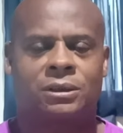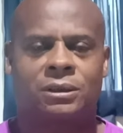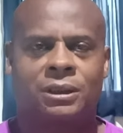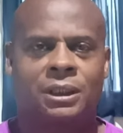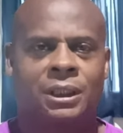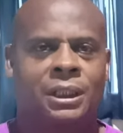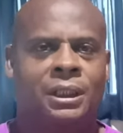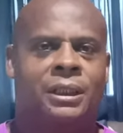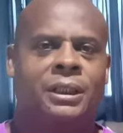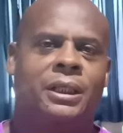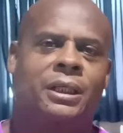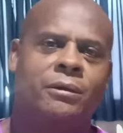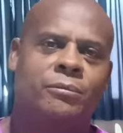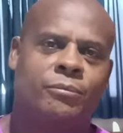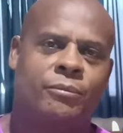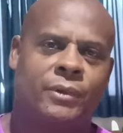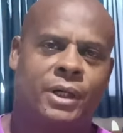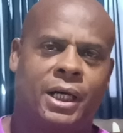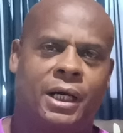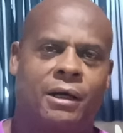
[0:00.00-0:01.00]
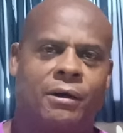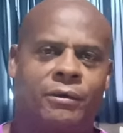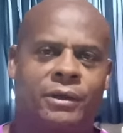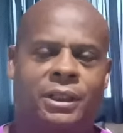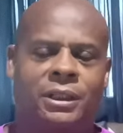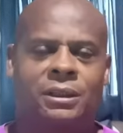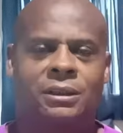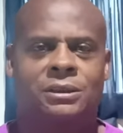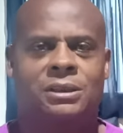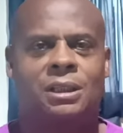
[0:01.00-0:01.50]
to get
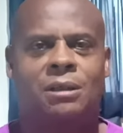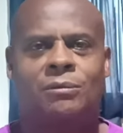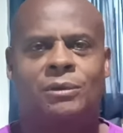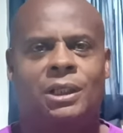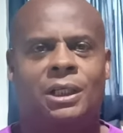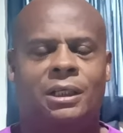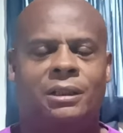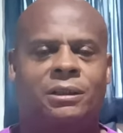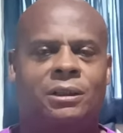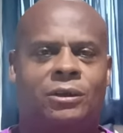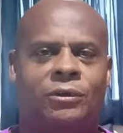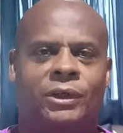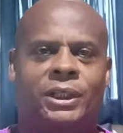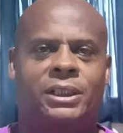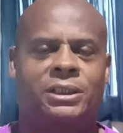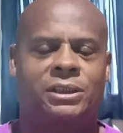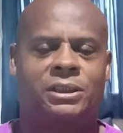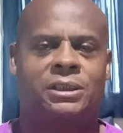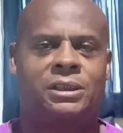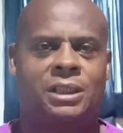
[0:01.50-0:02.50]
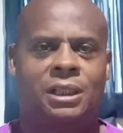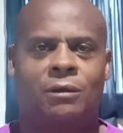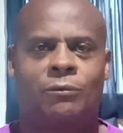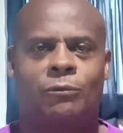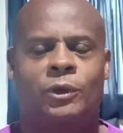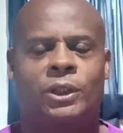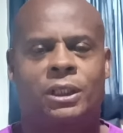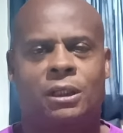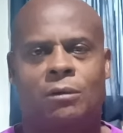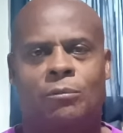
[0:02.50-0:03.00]
married, and some of the other crazy
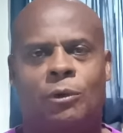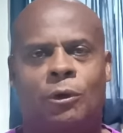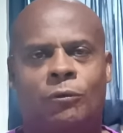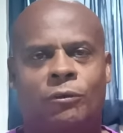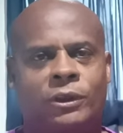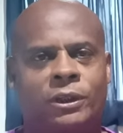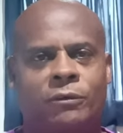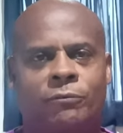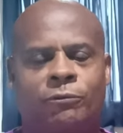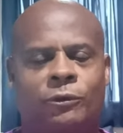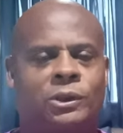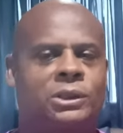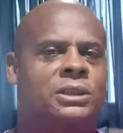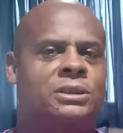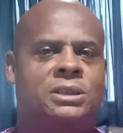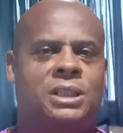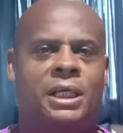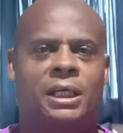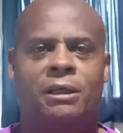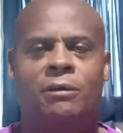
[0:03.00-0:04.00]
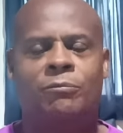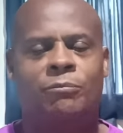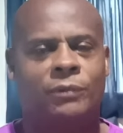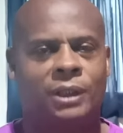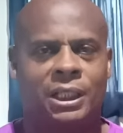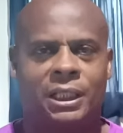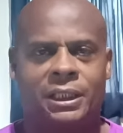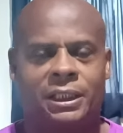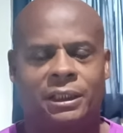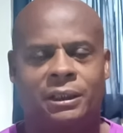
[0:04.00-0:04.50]
stuff we come over here for, to save
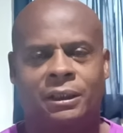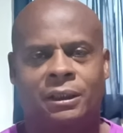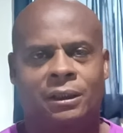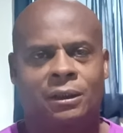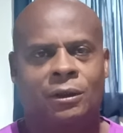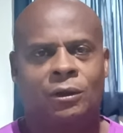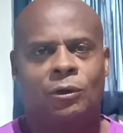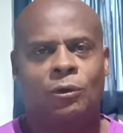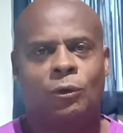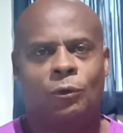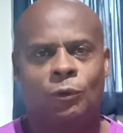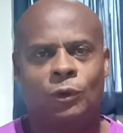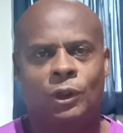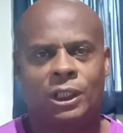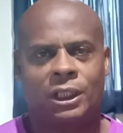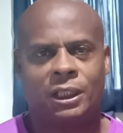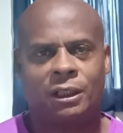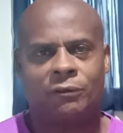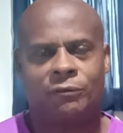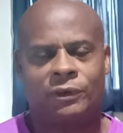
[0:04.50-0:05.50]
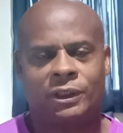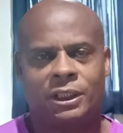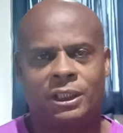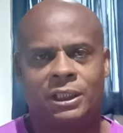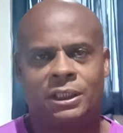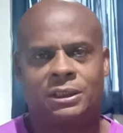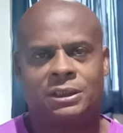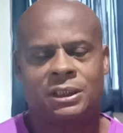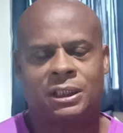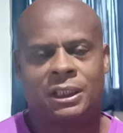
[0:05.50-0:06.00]
money or whatever it
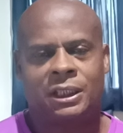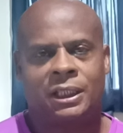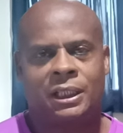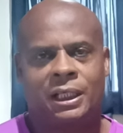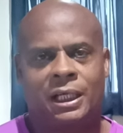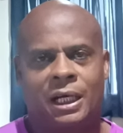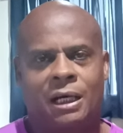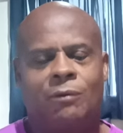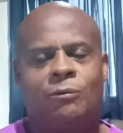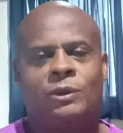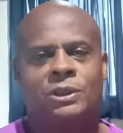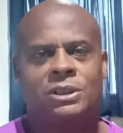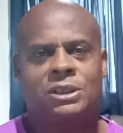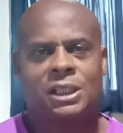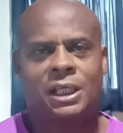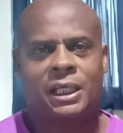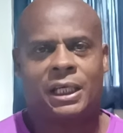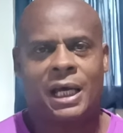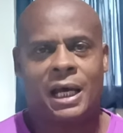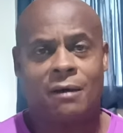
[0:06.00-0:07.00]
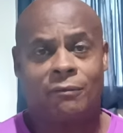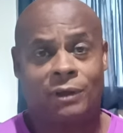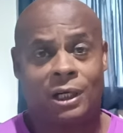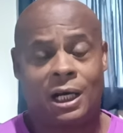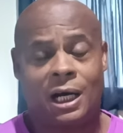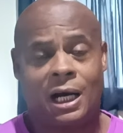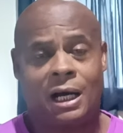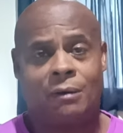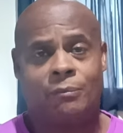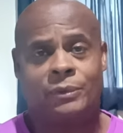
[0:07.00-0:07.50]
is, I would say have
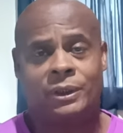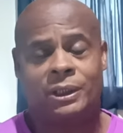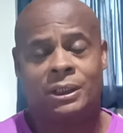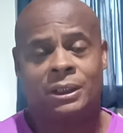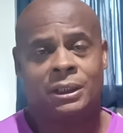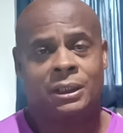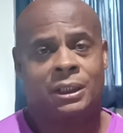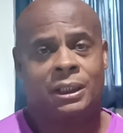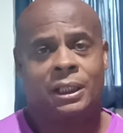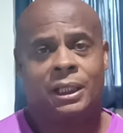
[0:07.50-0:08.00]
a hobby.